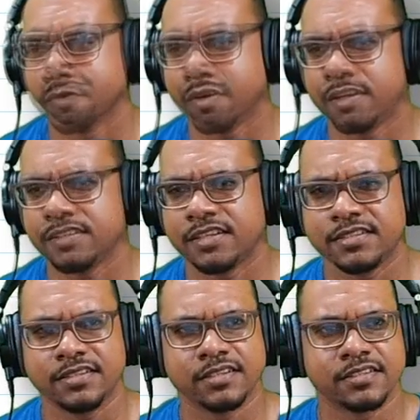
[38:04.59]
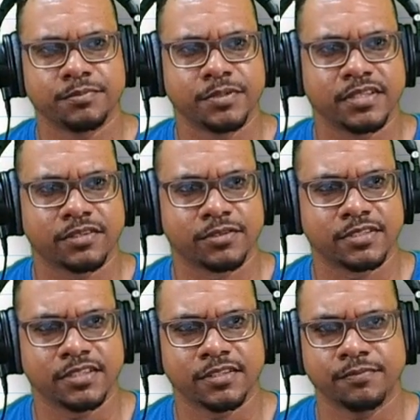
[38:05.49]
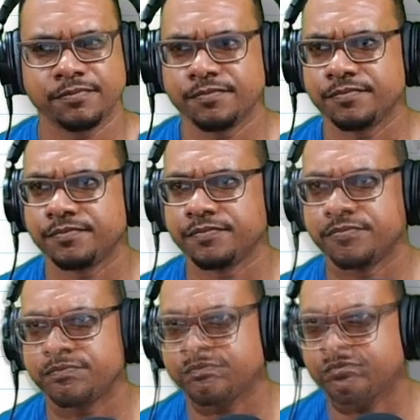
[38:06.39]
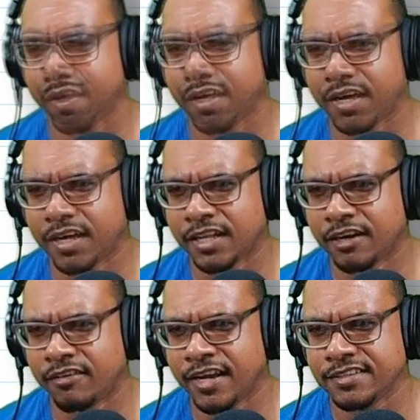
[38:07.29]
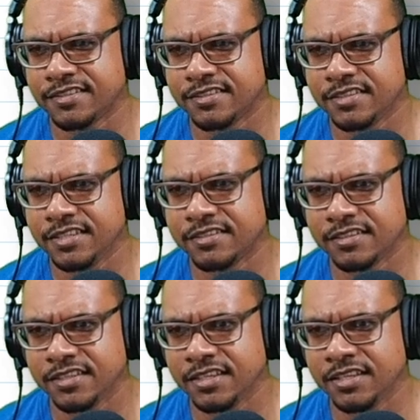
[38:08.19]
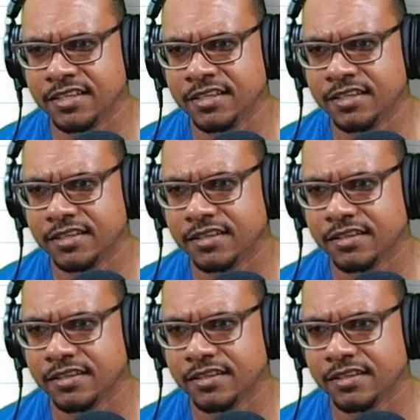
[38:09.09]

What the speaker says: All right, so let's take this, put it across here, and I'll write C to E